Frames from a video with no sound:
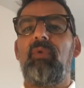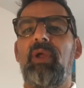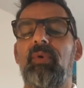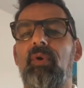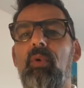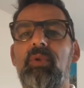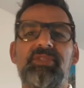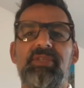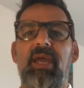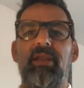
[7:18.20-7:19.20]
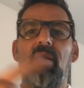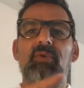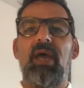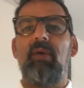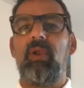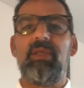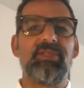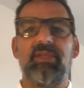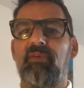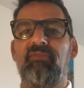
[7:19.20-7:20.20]
rigmarole is saying, oh yeah, well,
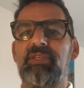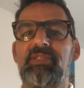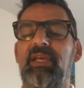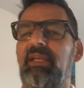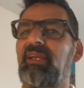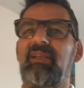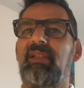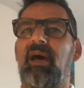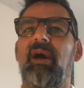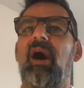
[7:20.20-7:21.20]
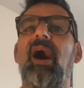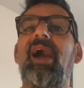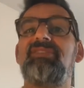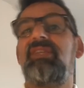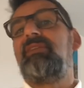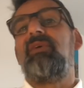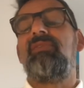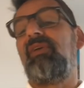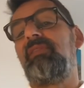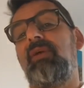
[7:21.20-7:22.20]
there's an obvious link. And I actually
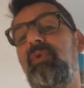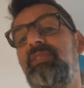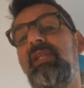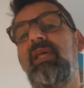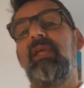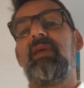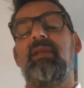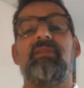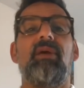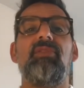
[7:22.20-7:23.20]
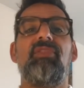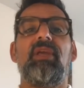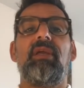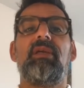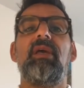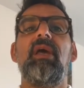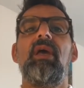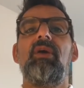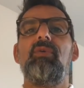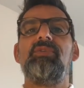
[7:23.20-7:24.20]
don't think there is a link. And I don't think
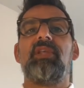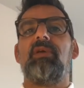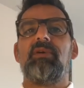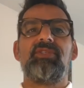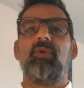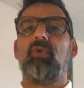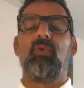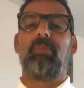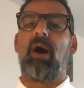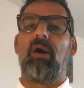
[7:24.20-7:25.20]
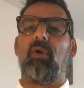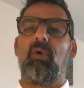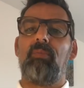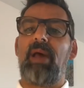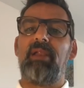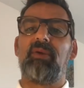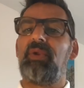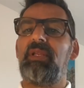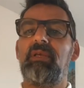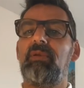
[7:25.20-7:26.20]
Huselos or
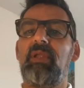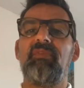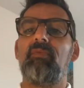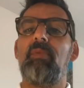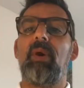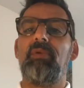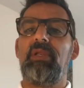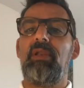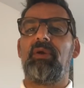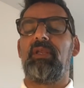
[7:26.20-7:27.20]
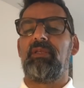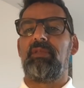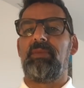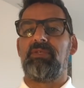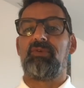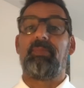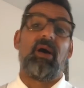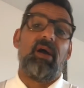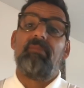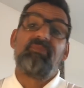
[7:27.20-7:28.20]
Pellegrini are even remotely looking at Dimitri
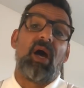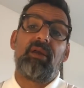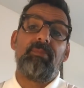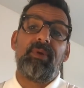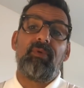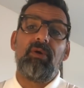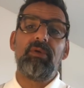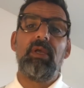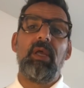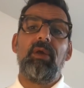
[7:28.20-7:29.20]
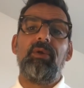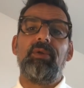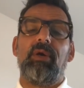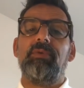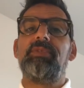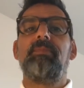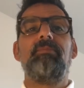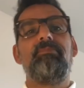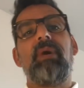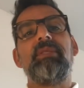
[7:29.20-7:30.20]
Payet. I could be wrong. Who knows?
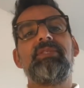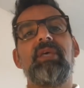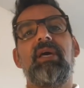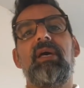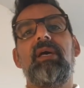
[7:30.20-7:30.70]
But